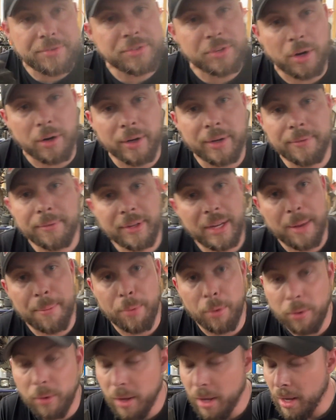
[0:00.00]
Sorry,
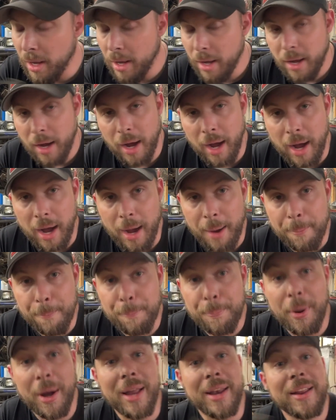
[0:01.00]
gimbal.
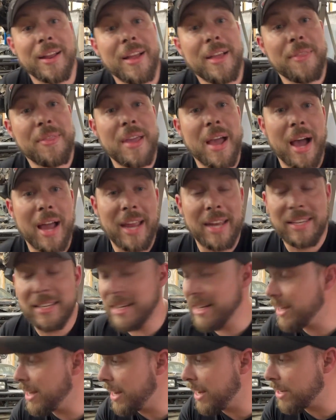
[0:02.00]
But the
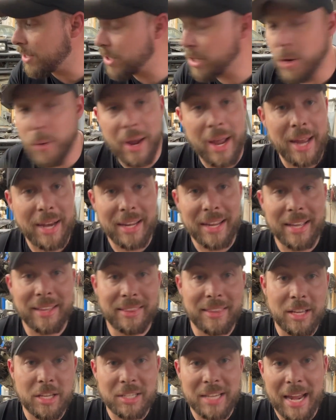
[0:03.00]
idea is to go ahead and get
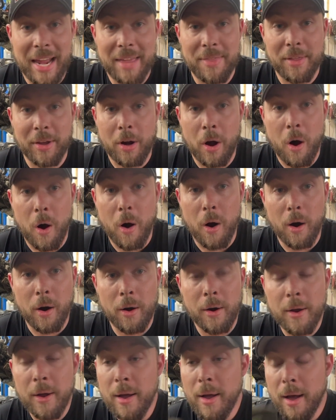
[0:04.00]
this in the
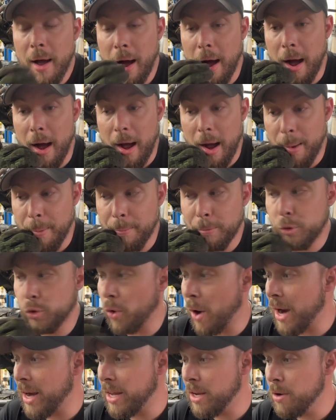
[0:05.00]
car.
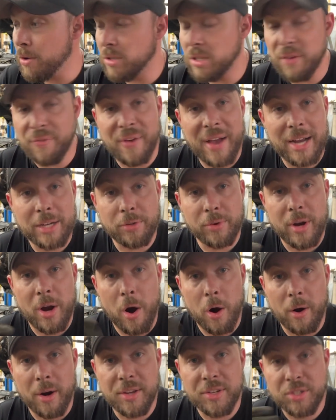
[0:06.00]
Try to use the factory
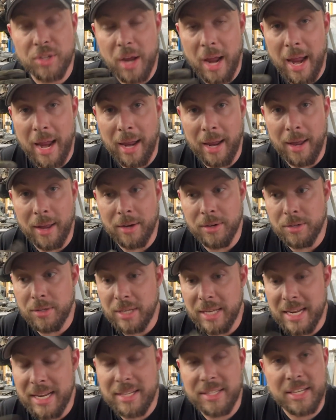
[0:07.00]
harness and
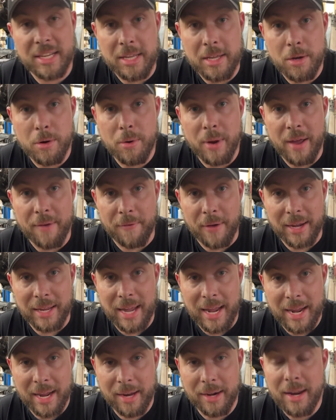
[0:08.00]
ECU if I
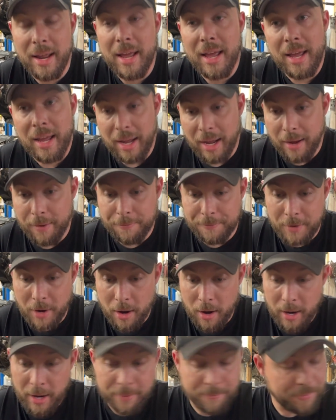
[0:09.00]
can. If
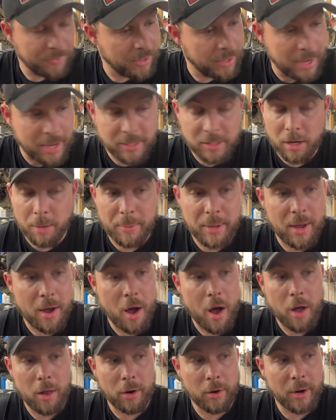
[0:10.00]
not, guess I'll be
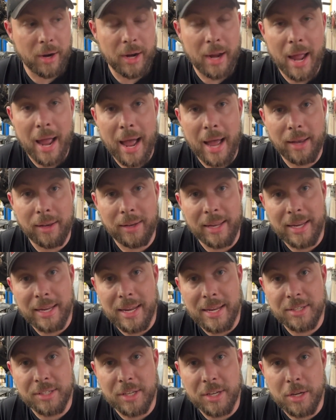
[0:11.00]
hollering at Link
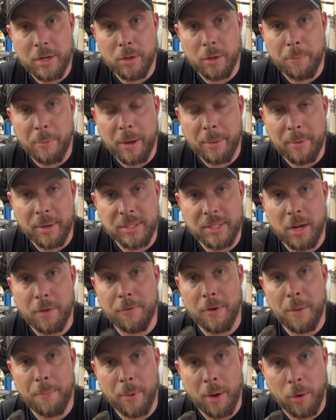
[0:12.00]
ECU to pick
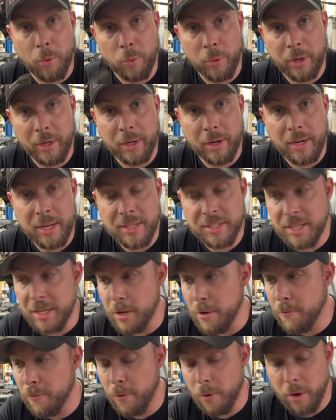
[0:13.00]
myself up a really good
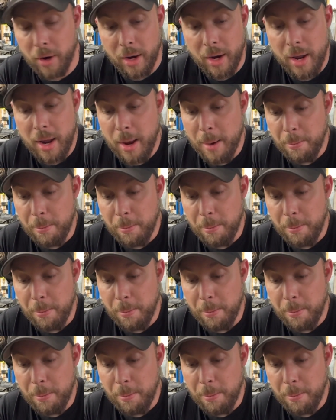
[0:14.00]
ECU for it.